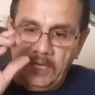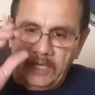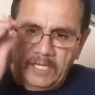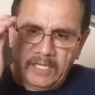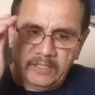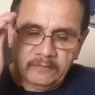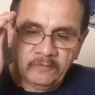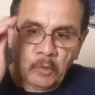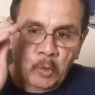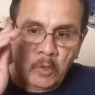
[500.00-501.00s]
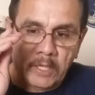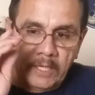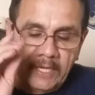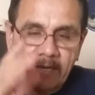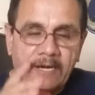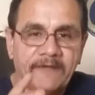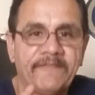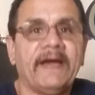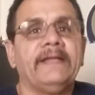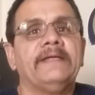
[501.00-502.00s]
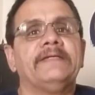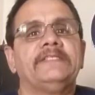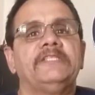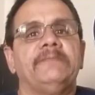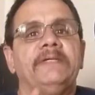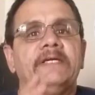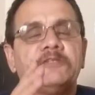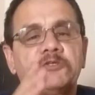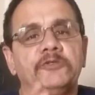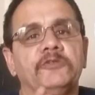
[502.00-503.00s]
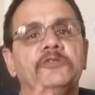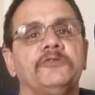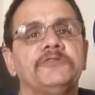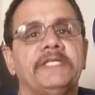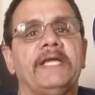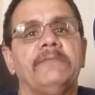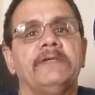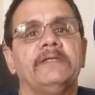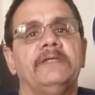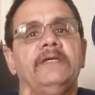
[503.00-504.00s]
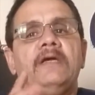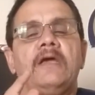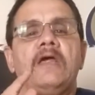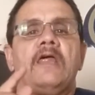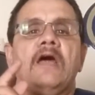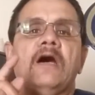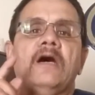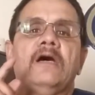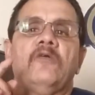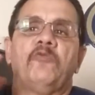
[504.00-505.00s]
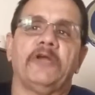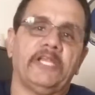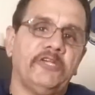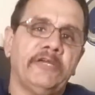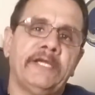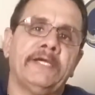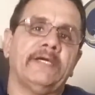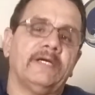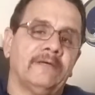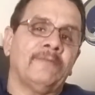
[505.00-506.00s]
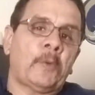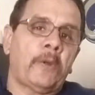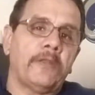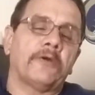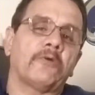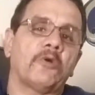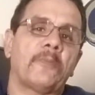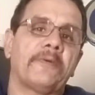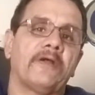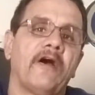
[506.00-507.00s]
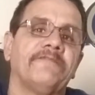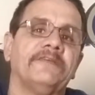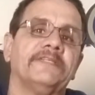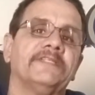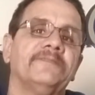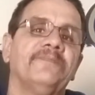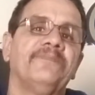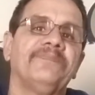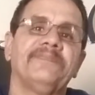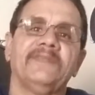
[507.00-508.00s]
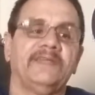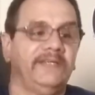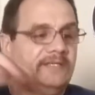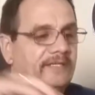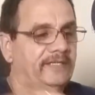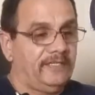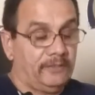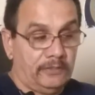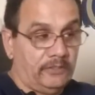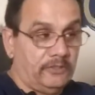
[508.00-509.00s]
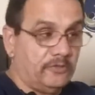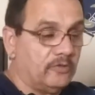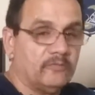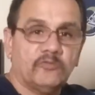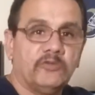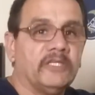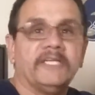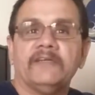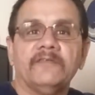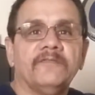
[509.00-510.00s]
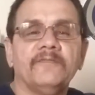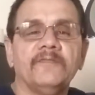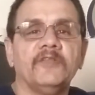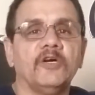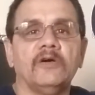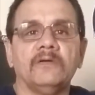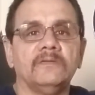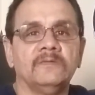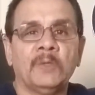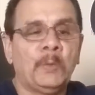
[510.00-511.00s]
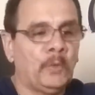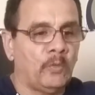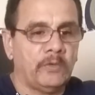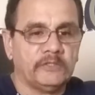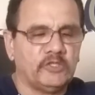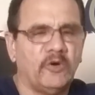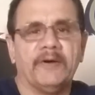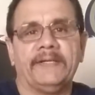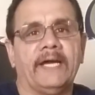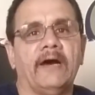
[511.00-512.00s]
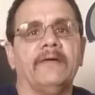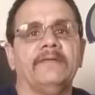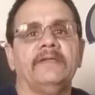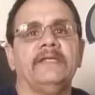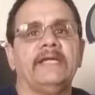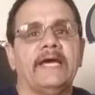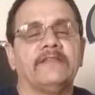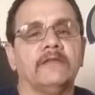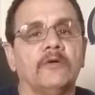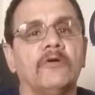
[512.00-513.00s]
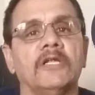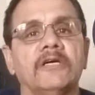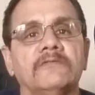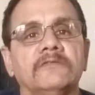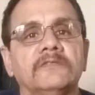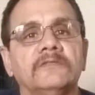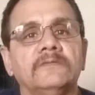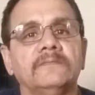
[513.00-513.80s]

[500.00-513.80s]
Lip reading: and I find this to be a true statement. When you get up in the corporate office, you don't really know what's going down at the lower levels,